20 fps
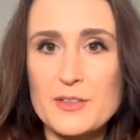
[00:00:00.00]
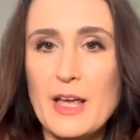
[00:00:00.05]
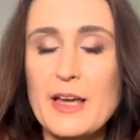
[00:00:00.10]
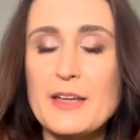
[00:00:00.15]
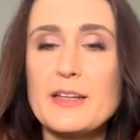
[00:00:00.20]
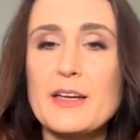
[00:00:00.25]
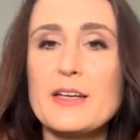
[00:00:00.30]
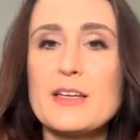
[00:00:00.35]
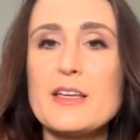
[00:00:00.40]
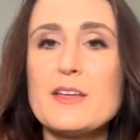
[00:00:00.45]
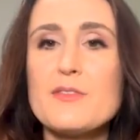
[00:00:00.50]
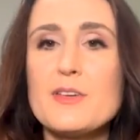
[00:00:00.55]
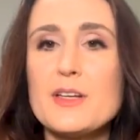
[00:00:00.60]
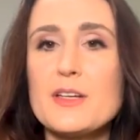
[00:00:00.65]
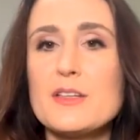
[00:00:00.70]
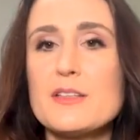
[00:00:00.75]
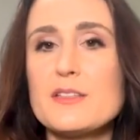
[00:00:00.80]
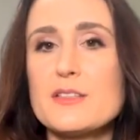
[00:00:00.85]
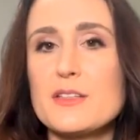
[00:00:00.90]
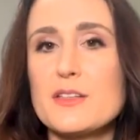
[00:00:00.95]
And I even
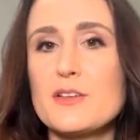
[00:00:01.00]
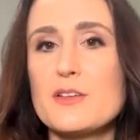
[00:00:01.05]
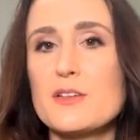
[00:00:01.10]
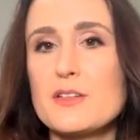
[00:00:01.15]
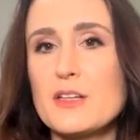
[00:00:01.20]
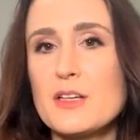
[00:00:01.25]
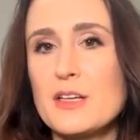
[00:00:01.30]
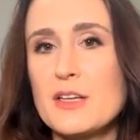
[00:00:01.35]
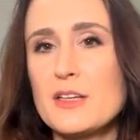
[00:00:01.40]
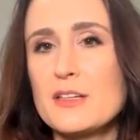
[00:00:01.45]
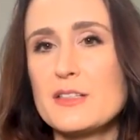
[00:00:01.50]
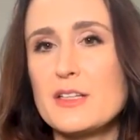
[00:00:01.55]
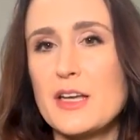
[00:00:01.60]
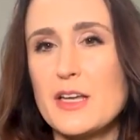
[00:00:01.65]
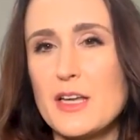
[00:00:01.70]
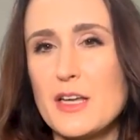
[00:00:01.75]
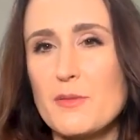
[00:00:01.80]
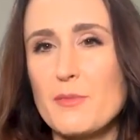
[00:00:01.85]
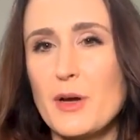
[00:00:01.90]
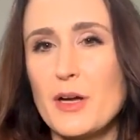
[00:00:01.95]
considered
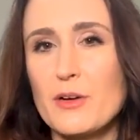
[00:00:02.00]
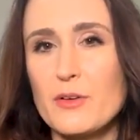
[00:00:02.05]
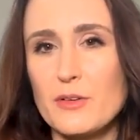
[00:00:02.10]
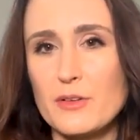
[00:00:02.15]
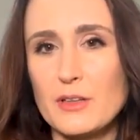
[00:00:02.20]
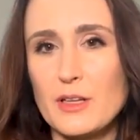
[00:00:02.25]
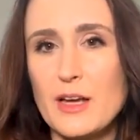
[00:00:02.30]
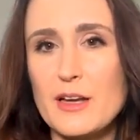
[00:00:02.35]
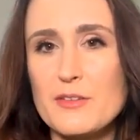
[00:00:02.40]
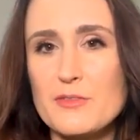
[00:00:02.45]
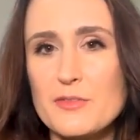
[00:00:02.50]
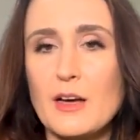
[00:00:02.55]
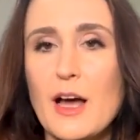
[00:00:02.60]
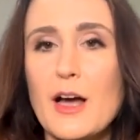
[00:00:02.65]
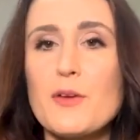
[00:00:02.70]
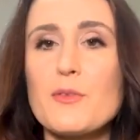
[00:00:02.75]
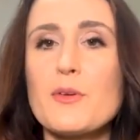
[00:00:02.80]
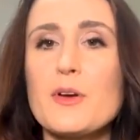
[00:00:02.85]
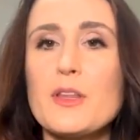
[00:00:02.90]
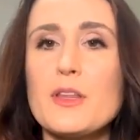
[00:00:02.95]
taking my own life. I
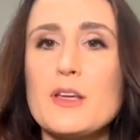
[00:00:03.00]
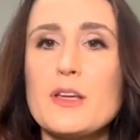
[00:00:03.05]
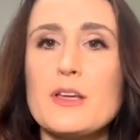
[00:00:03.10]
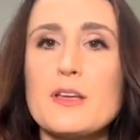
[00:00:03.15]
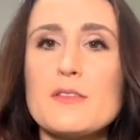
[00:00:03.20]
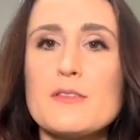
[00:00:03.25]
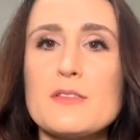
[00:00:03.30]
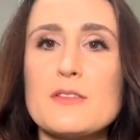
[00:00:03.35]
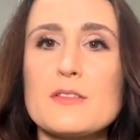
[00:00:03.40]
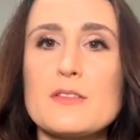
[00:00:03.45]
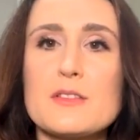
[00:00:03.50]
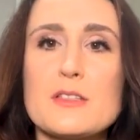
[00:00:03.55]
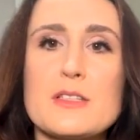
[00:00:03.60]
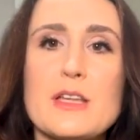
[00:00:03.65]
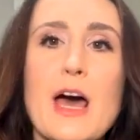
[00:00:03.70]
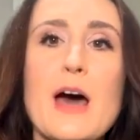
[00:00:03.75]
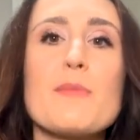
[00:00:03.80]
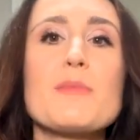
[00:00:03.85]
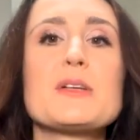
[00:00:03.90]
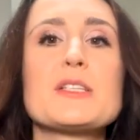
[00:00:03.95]
really
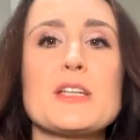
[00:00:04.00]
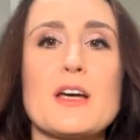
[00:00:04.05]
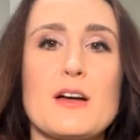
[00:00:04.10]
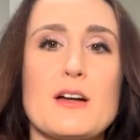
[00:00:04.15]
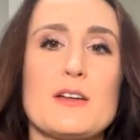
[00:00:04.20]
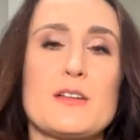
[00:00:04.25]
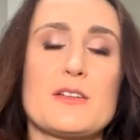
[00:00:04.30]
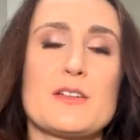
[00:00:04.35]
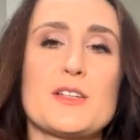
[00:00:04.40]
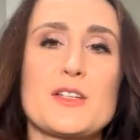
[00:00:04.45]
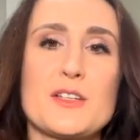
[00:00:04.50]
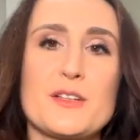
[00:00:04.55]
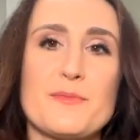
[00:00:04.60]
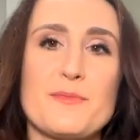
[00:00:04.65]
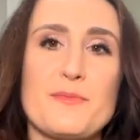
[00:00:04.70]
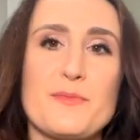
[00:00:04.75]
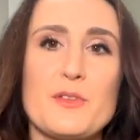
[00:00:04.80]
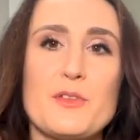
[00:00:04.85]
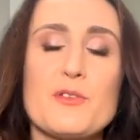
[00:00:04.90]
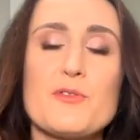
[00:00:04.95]
sabotaged
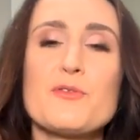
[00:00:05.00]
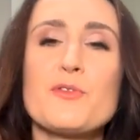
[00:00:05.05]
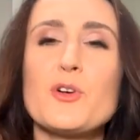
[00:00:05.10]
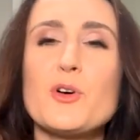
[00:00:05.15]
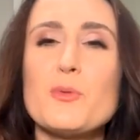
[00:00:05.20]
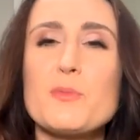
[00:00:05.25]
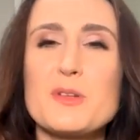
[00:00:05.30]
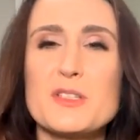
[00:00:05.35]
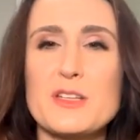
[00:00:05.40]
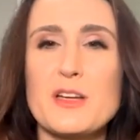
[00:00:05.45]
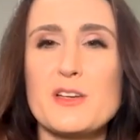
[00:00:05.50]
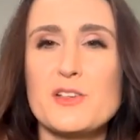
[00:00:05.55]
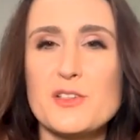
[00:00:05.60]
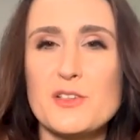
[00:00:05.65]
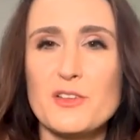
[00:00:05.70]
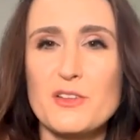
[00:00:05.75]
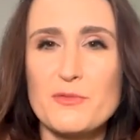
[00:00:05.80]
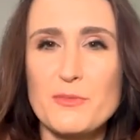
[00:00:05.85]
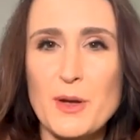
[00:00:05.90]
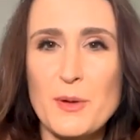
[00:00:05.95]
the full potential
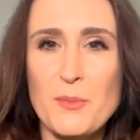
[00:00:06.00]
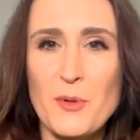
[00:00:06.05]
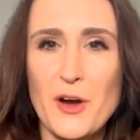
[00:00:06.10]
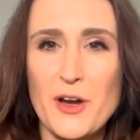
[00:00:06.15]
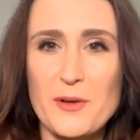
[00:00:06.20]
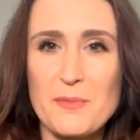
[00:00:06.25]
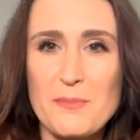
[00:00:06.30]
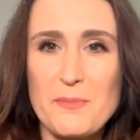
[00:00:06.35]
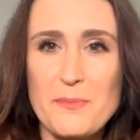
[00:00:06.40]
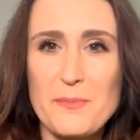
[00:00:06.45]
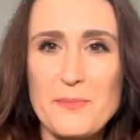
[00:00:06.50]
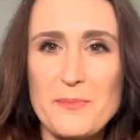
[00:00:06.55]
of my brain.